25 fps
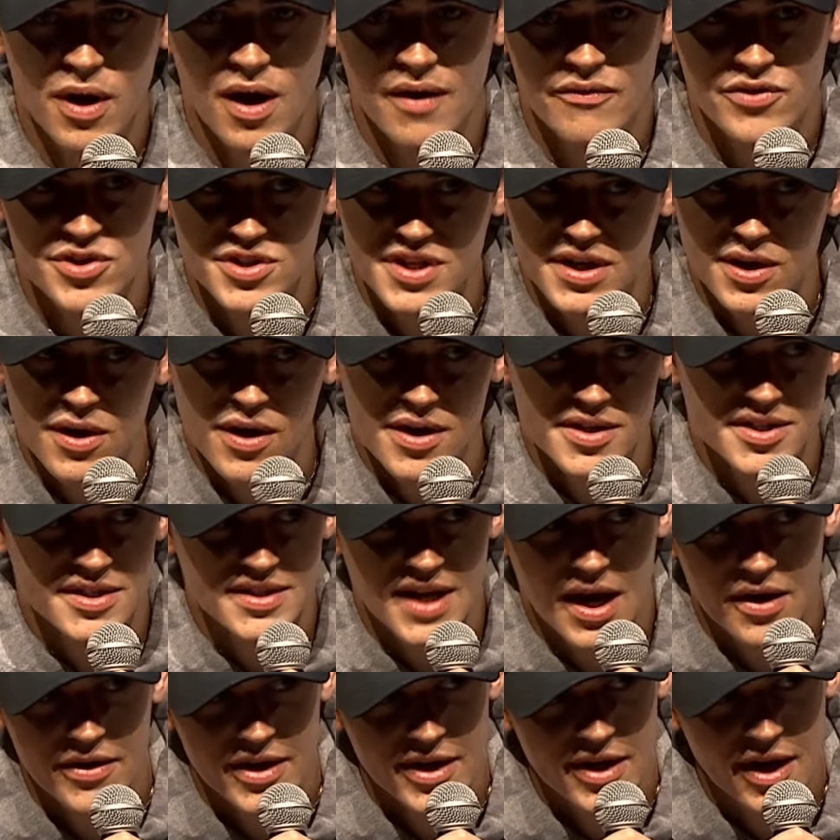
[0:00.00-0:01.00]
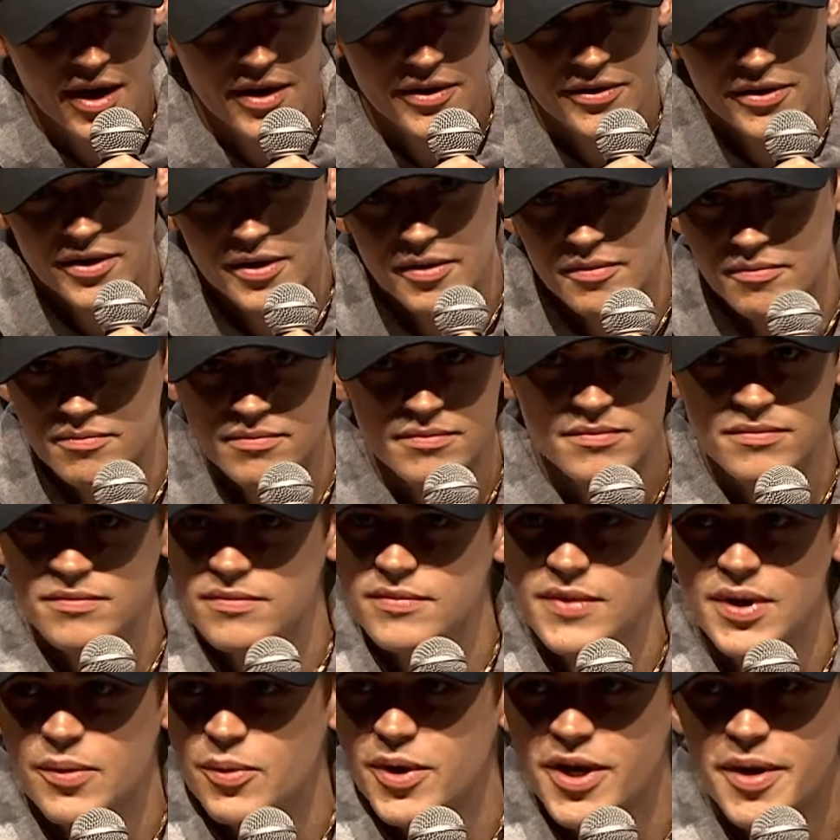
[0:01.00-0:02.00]
If you say go into town in London,
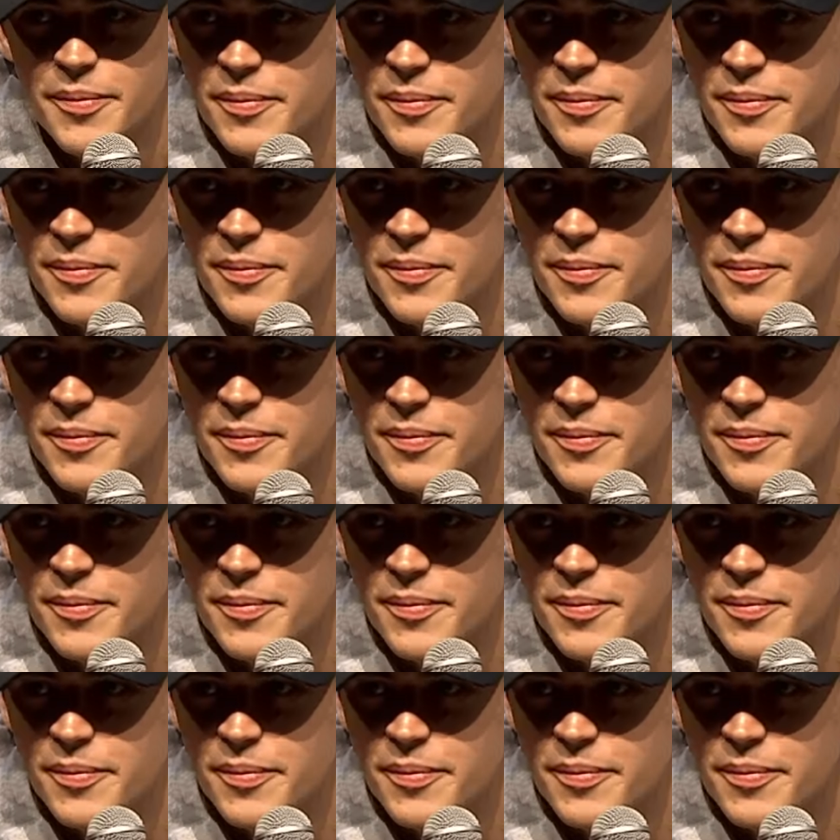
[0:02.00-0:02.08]
it wouldn't